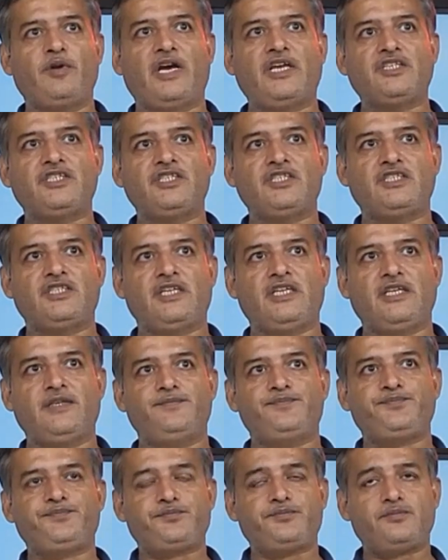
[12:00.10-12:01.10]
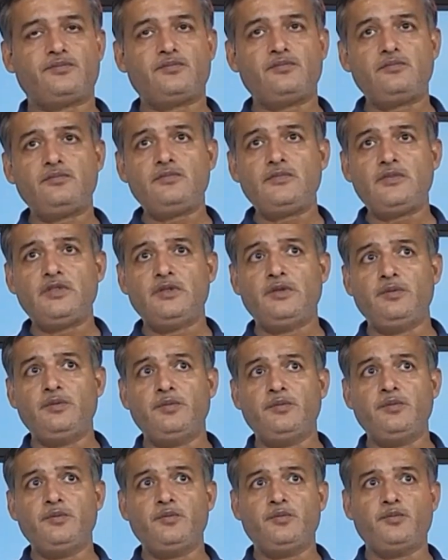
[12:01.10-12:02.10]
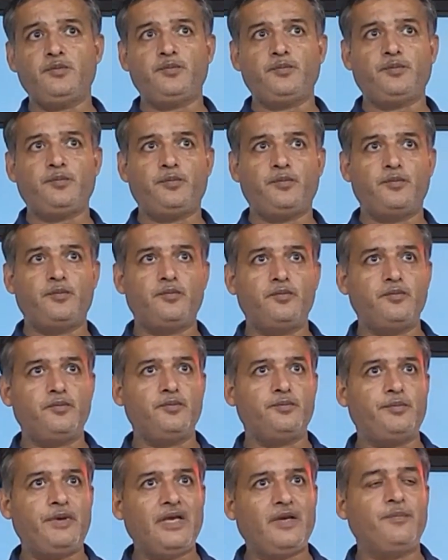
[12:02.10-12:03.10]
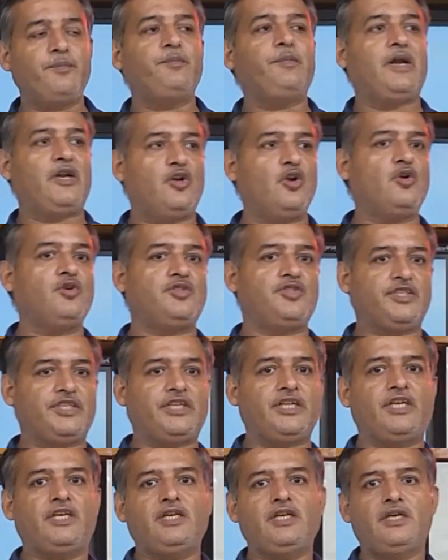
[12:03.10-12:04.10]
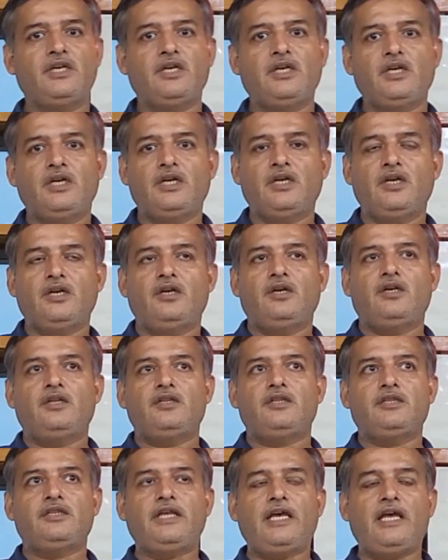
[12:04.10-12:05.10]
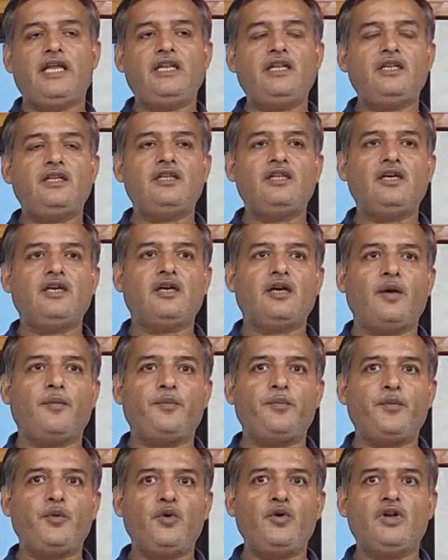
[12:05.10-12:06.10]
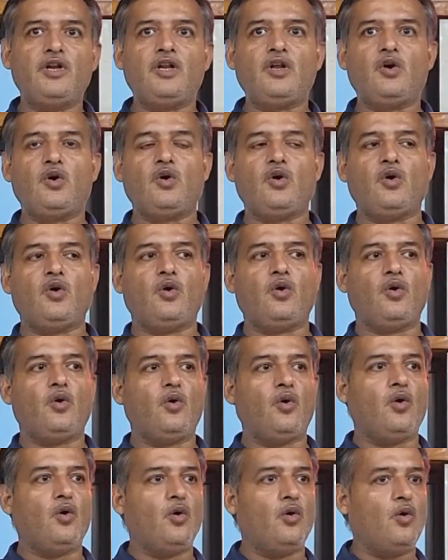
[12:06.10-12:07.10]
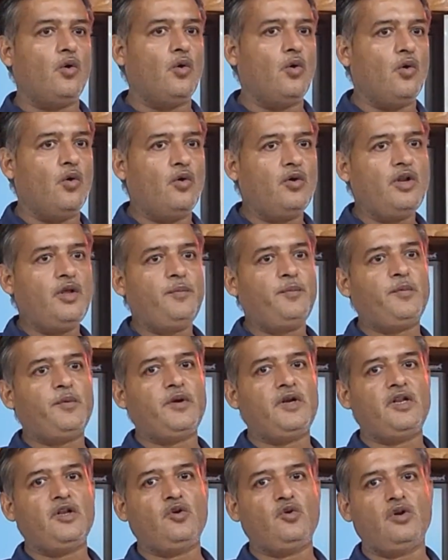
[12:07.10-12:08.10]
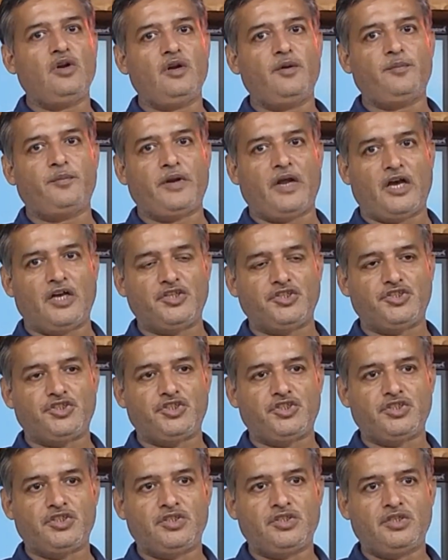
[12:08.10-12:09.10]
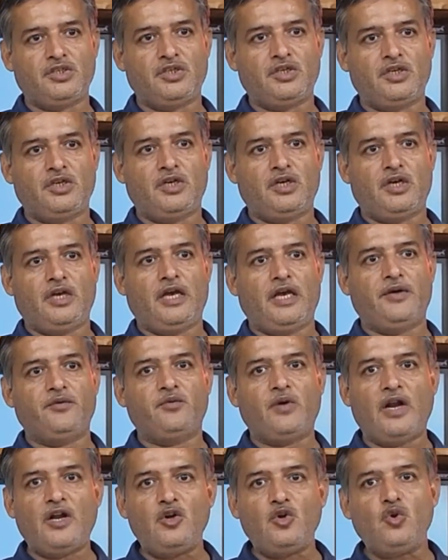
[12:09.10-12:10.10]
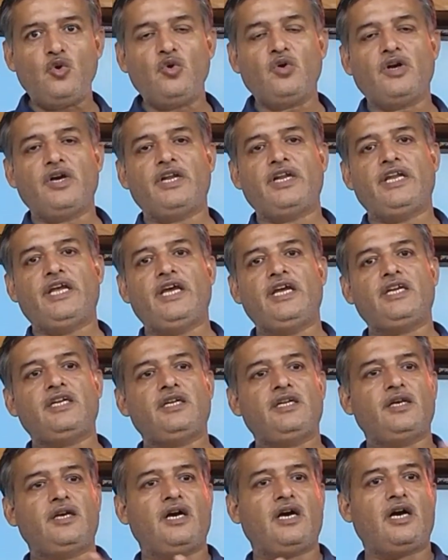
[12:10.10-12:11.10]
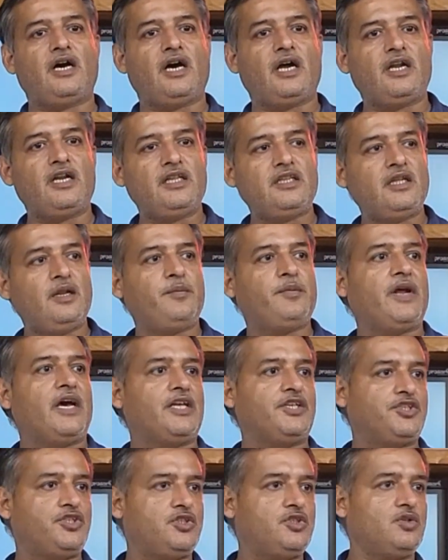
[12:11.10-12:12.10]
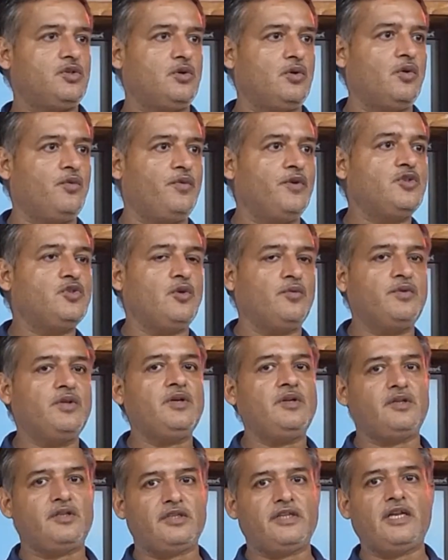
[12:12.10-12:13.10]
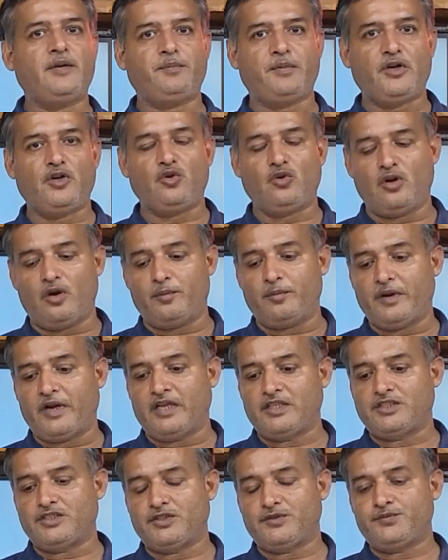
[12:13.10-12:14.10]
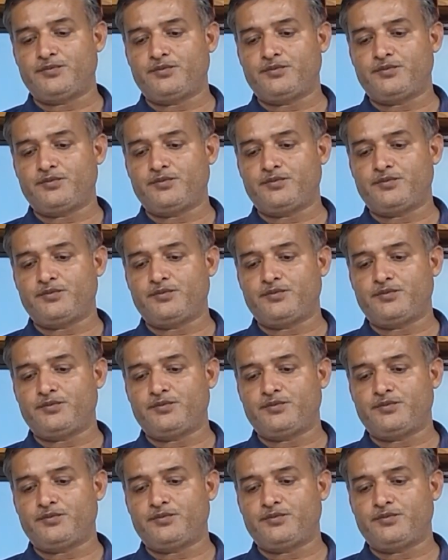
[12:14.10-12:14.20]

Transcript: branches in a mm, big metro city, then the computer on a particular branch want to connect another branch office of the that particular branch.